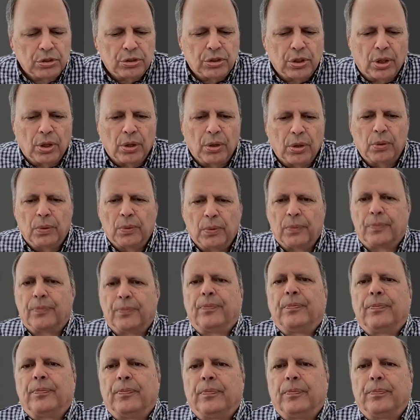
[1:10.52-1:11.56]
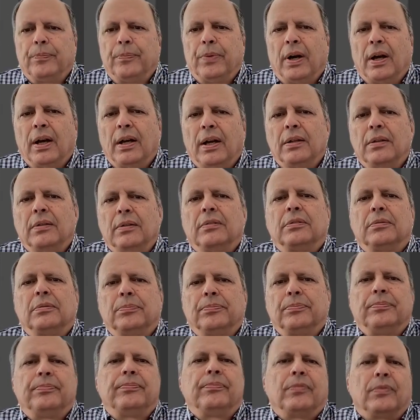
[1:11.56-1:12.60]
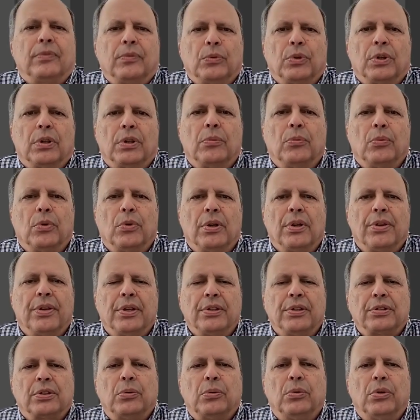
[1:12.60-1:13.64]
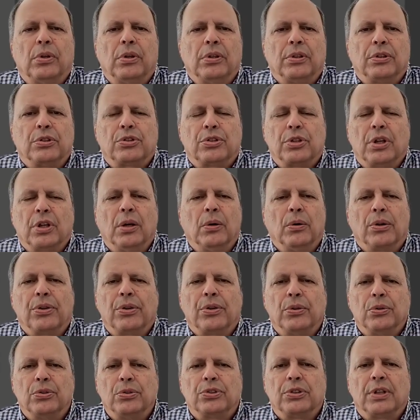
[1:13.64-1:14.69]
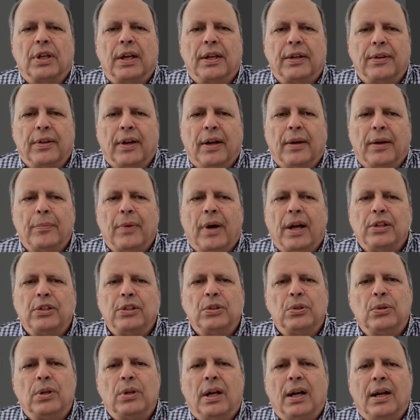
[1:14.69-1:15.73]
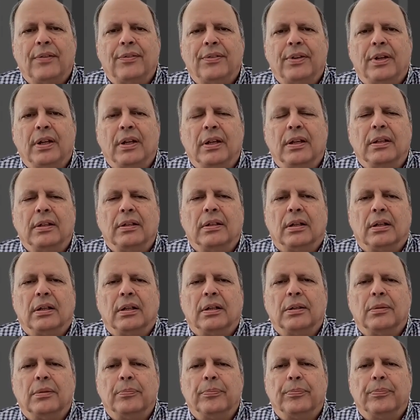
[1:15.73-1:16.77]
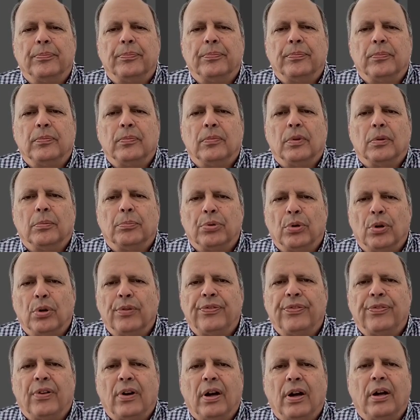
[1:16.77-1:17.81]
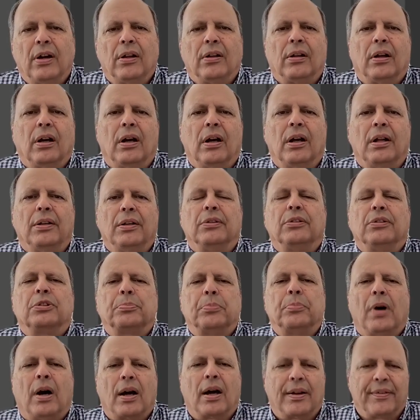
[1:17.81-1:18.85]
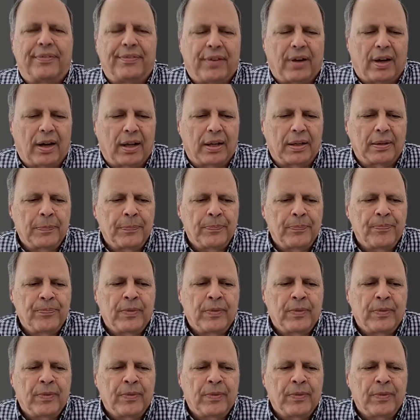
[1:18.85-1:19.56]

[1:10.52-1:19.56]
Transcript: So by what I'm, one of the things I want to share with you is that um, I do have a um, profile on Spotify,